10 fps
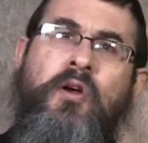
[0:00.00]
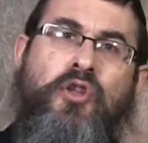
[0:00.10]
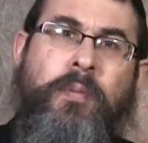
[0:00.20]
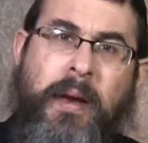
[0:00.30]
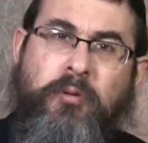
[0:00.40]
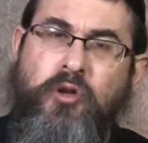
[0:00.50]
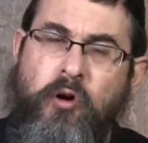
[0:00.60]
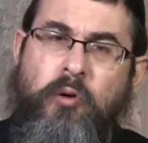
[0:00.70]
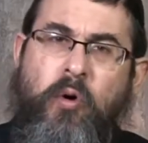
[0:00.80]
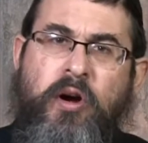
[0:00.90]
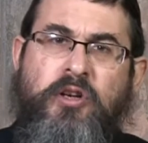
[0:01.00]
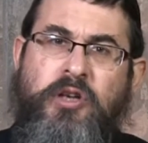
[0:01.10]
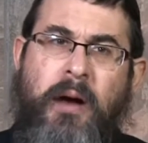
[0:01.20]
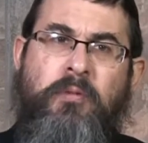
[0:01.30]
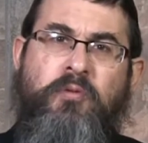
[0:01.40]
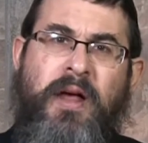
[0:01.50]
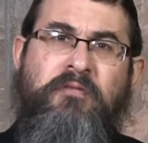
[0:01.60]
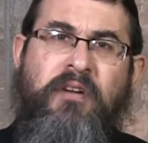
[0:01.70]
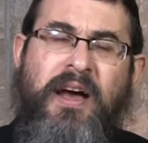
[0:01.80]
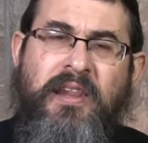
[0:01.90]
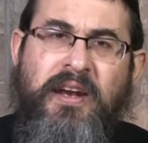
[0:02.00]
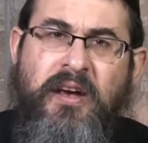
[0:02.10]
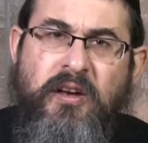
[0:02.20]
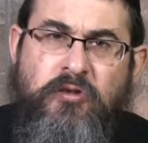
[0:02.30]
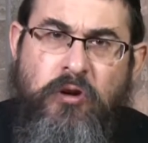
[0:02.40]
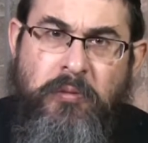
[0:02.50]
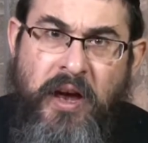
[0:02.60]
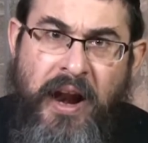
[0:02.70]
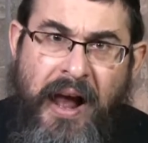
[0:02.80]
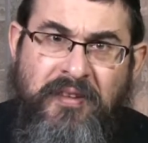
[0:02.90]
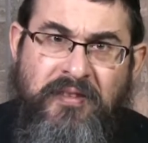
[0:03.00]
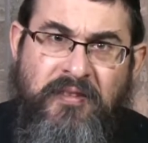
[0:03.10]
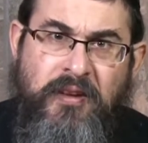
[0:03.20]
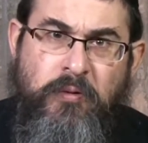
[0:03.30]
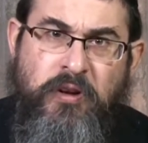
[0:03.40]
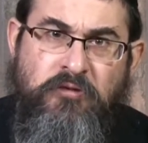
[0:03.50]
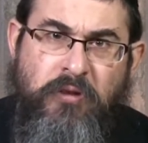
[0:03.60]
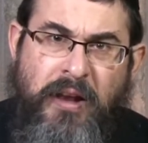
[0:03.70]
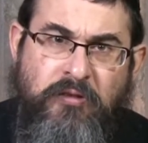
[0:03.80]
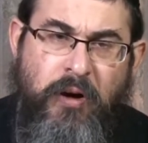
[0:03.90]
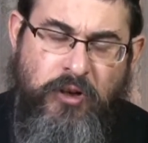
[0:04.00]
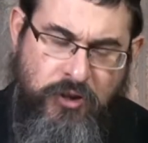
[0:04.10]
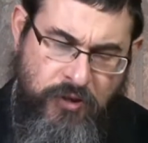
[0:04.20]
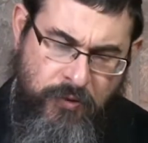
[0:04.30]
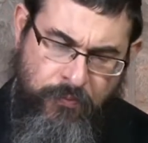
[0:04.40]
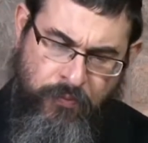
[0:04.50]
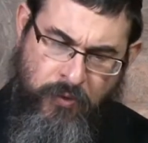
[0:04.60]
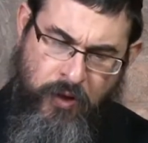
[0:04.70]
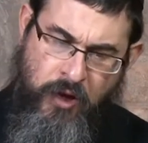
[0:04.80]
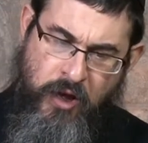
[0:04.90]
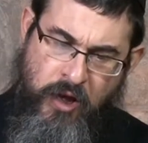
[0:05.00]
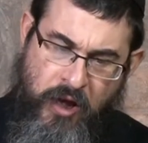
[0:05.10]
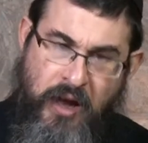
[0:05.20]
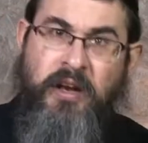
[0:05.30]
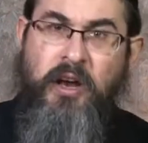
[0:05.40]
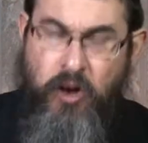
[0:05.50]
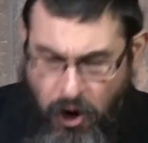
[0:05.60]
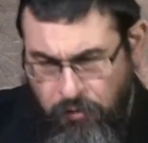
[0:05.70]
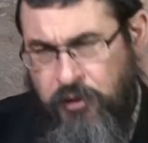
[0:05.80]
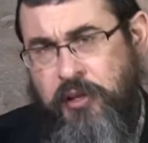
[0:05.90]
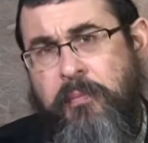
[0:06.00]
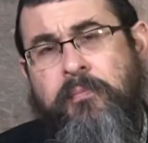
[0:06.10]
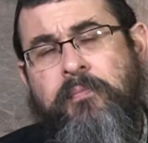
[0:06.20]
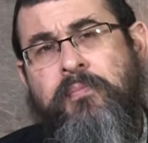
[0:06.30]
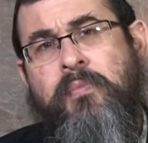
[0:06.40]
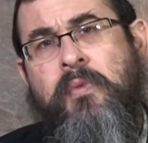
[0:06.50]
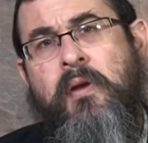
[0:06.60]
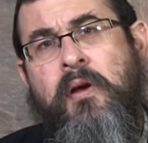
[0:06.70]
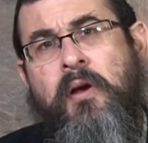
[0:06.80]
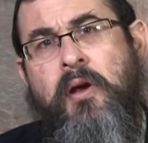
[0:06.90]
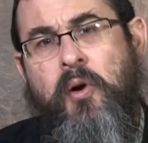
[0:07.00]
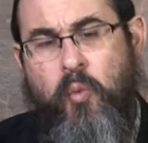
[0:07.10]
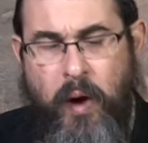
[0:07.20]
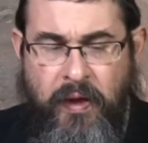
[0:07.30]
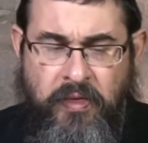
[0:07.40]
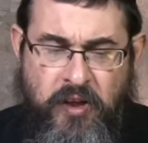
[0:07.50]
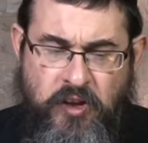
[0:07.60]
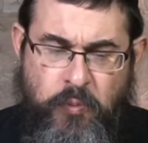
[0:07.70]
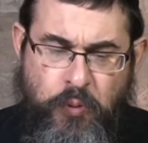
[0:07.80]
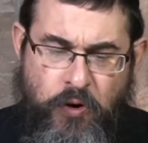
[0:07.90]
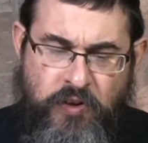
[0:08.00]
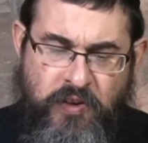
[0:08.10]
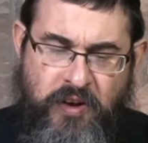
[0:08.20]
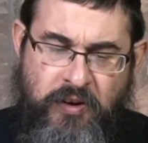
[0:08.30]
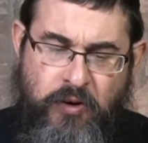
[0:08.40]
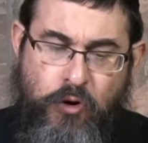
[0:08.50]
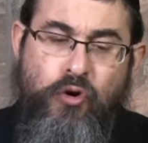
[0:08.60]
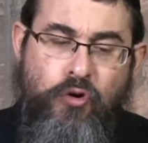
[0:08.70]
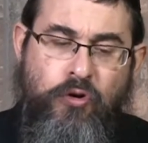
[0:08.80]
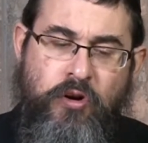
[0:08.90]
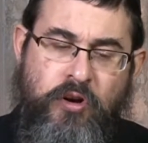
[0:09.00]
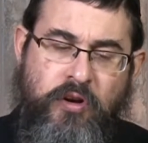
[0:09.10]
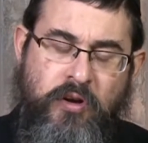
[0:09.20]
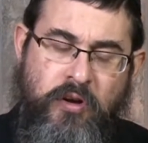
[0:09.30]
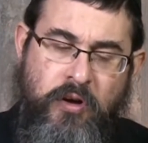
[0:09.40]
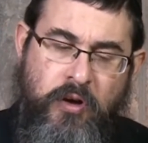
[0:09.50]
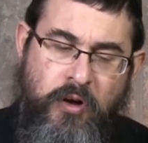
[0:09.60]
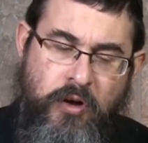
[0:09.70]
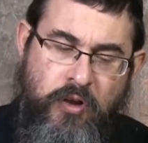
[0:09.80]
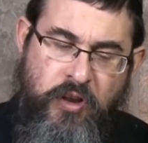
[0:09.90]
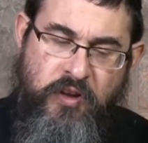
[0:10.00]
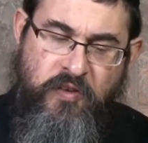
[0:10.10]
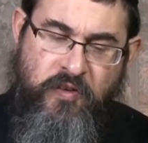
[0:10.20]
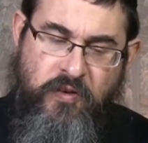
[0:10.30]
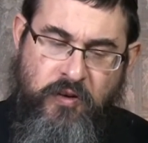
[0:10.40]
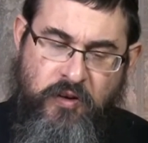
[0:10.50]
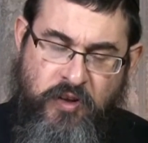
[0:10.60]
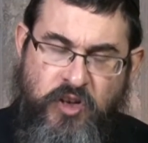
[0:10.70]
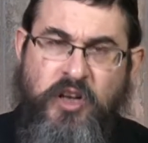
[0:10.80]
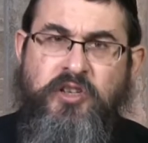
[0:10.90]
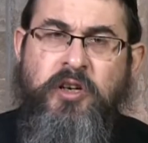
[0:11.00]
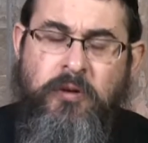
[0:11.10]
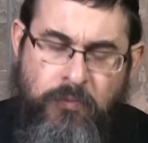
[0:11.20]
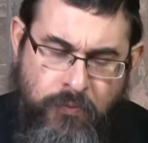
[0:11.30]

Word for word: to be able to go to work on Shabbos without violating Yisurim De'eraisa, serious transgressions. And he encouraged him. When this person heard this suggestion,